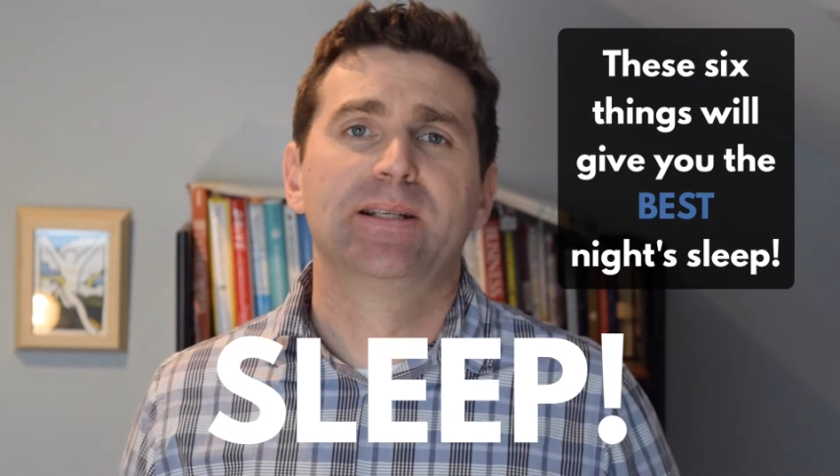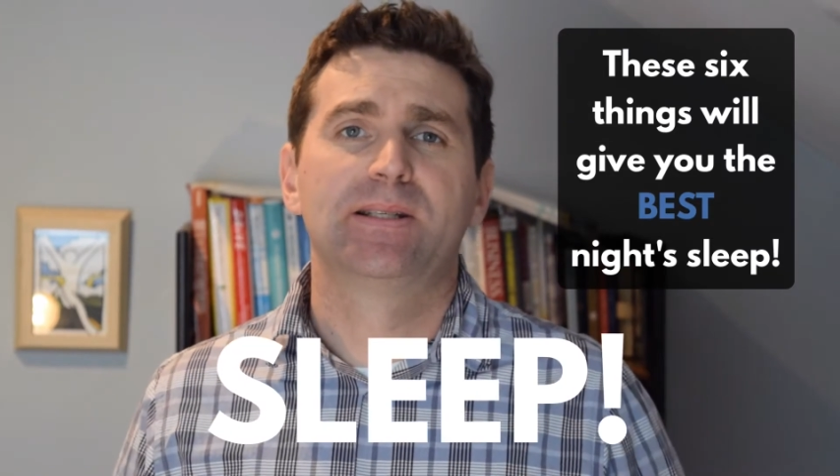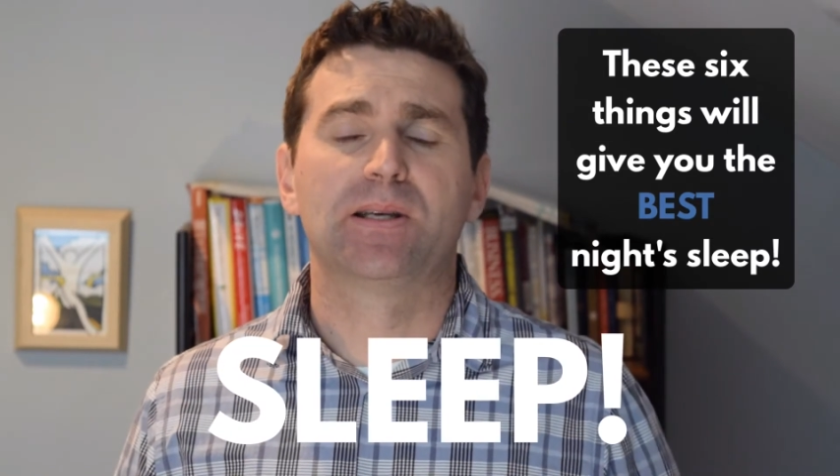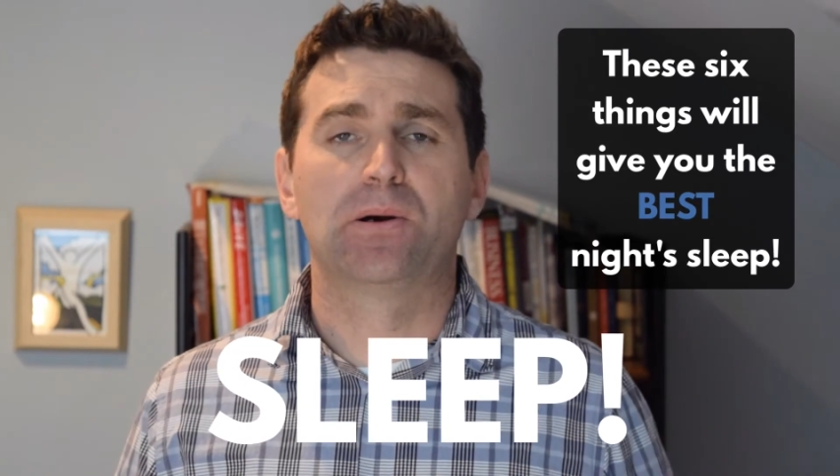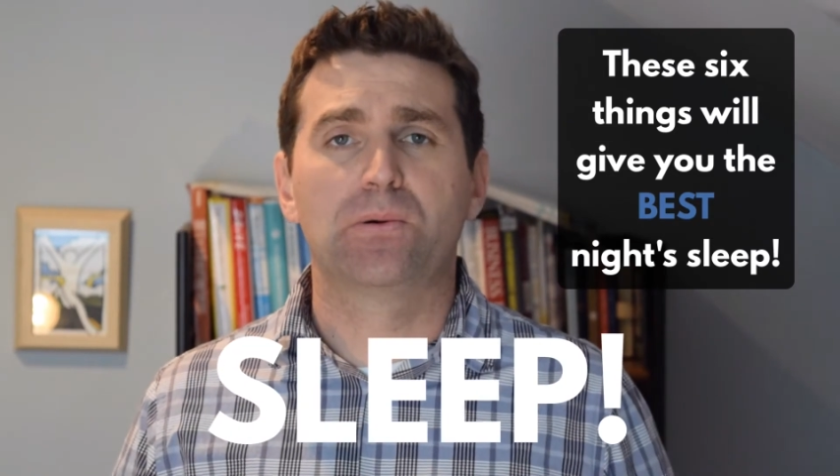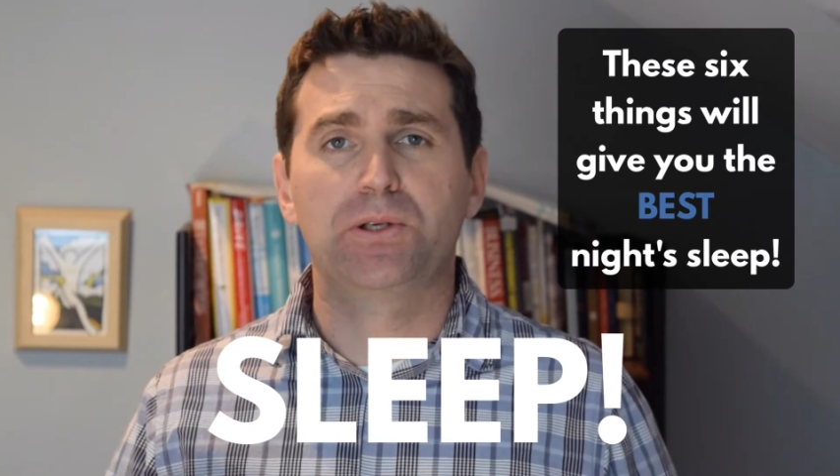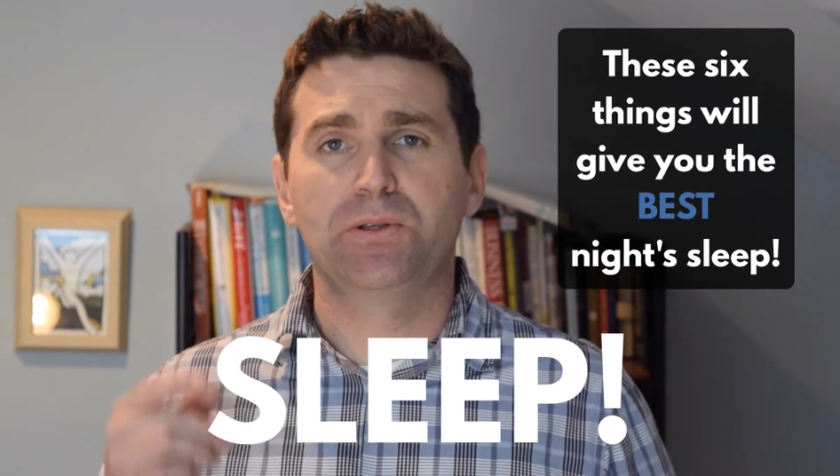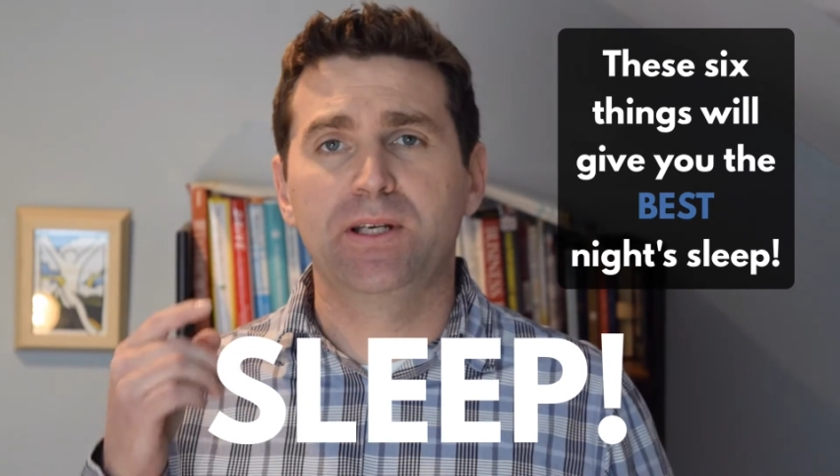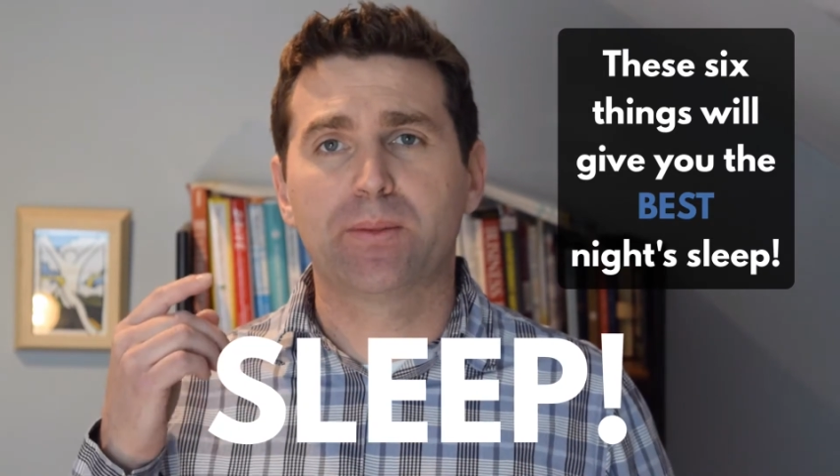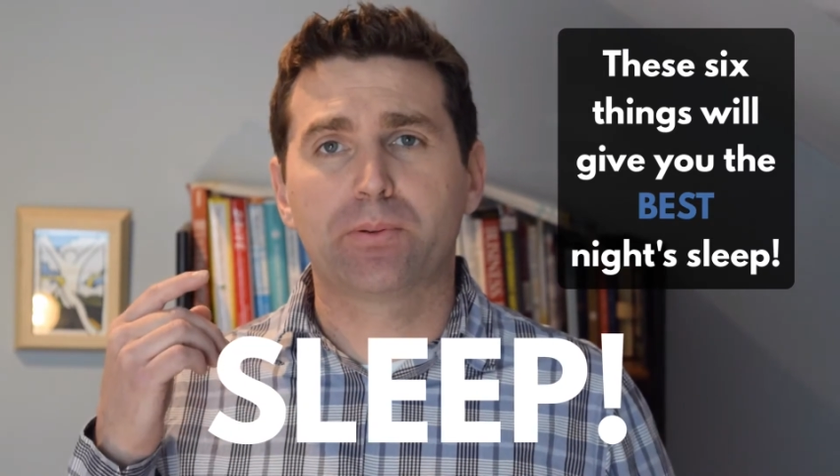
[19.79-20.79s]
So
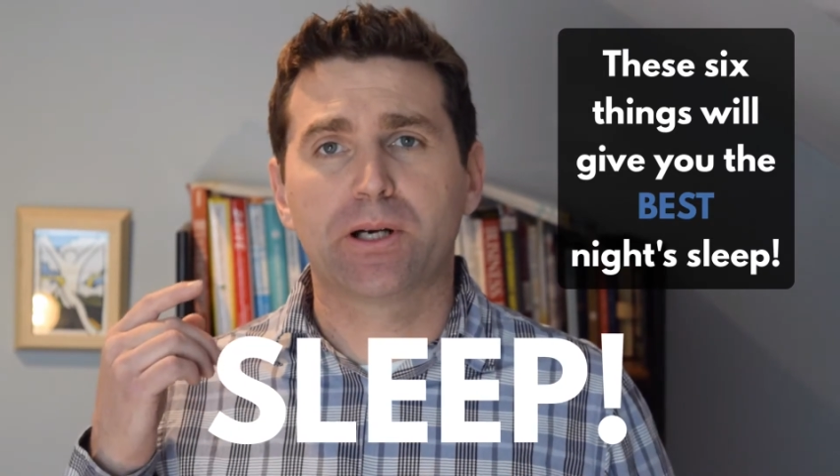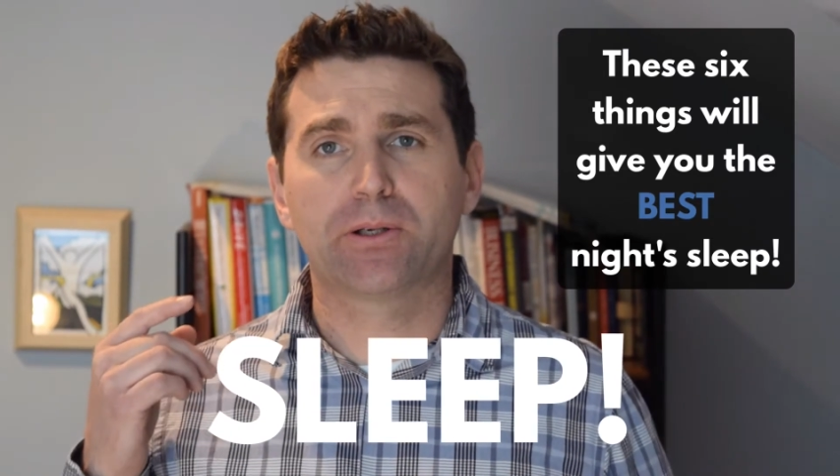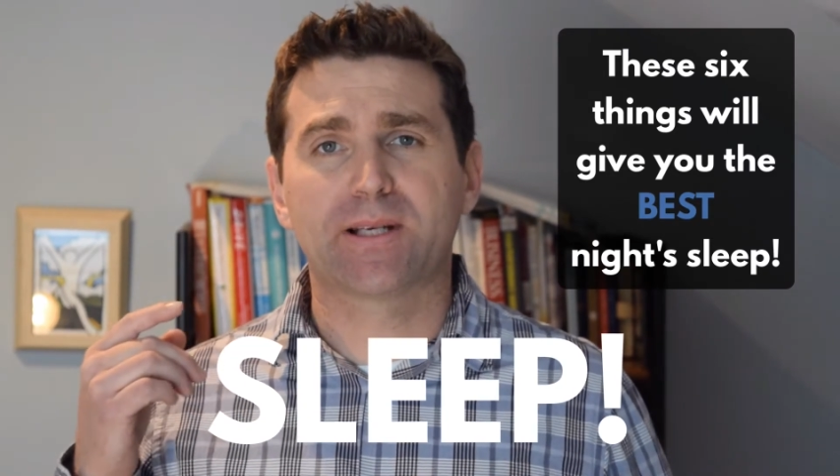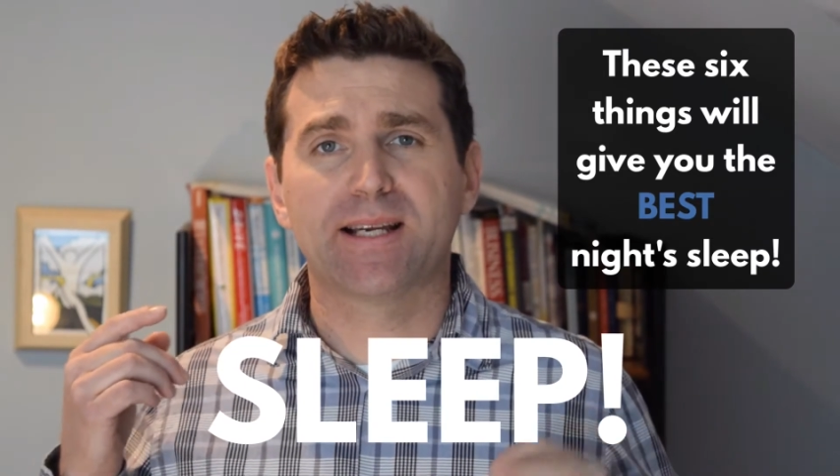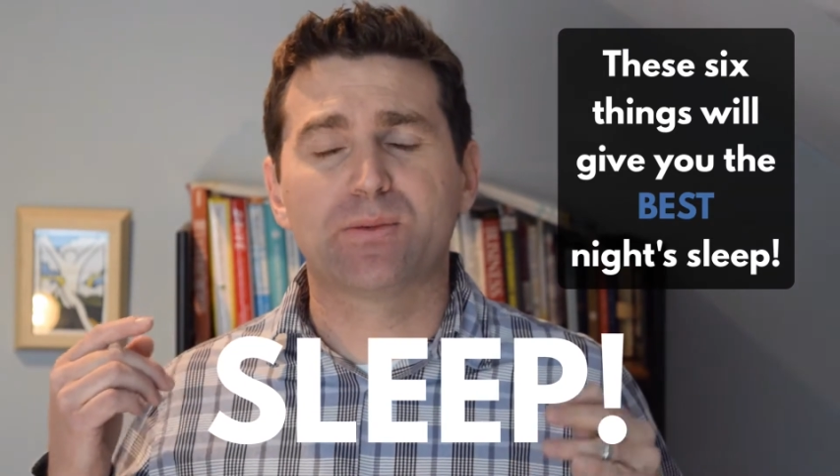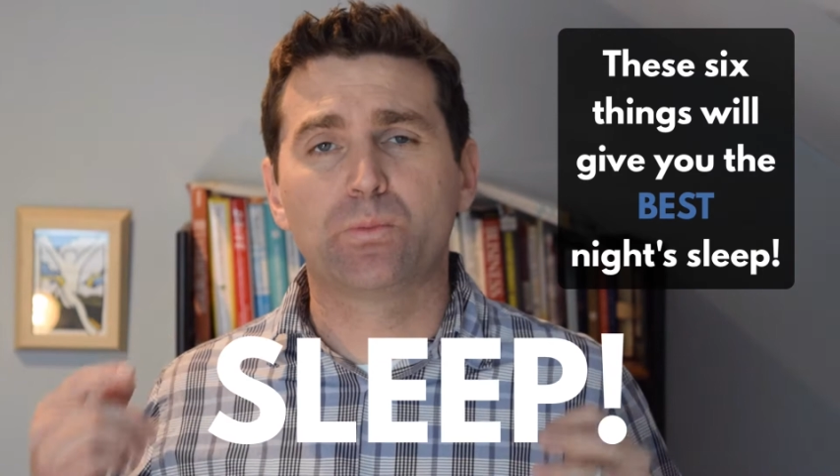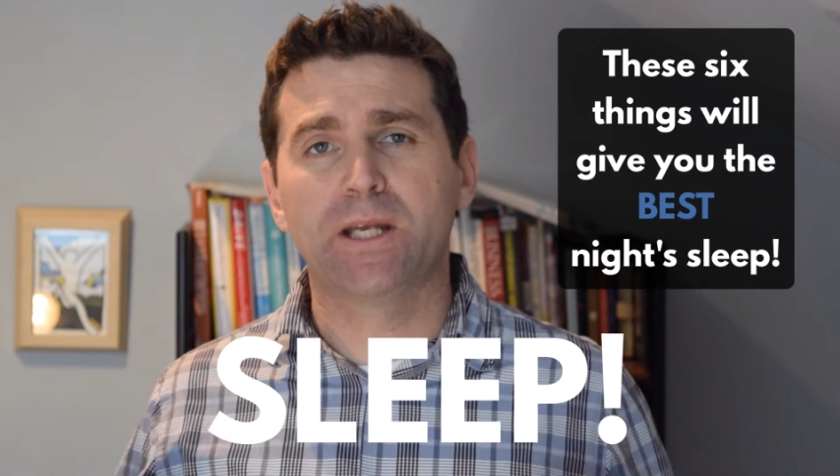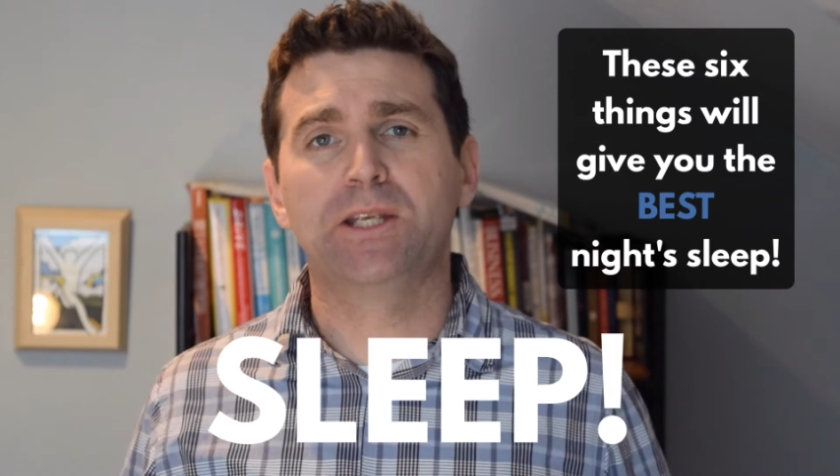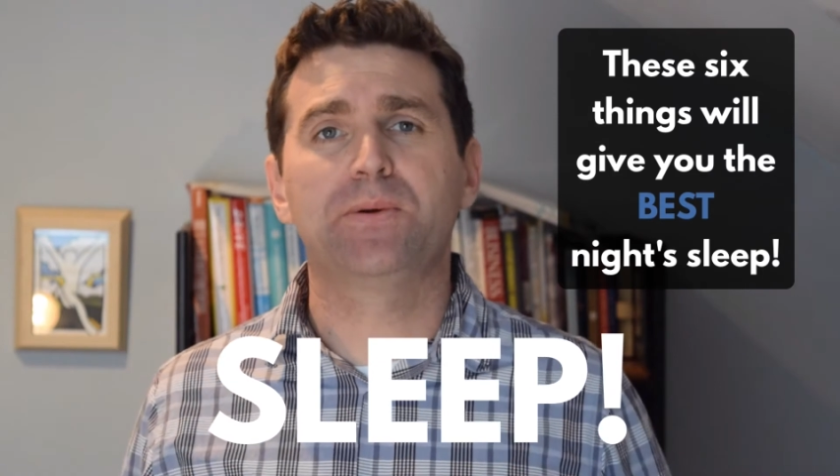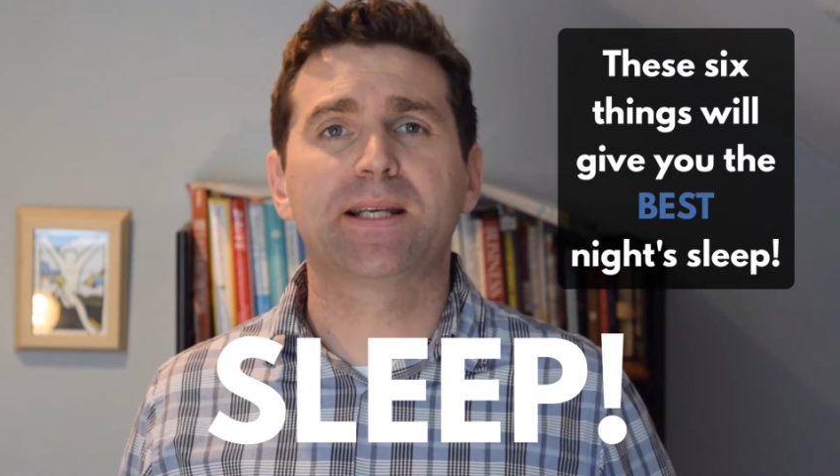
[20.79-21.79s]
you need to prioritize
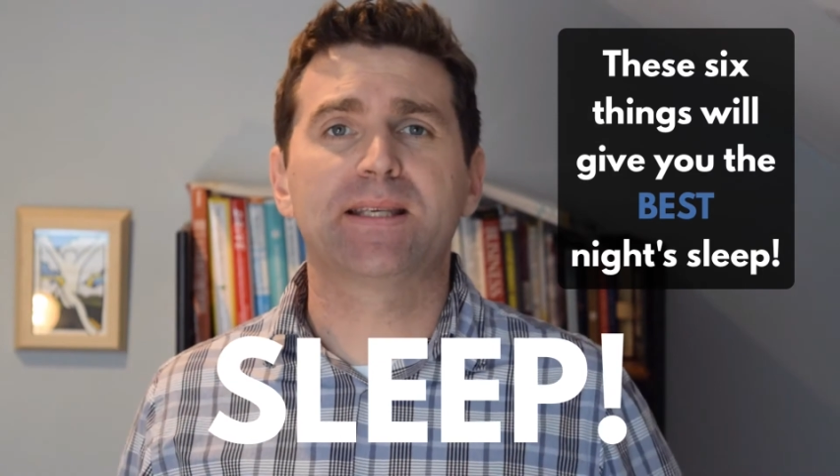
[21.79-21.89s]
when you get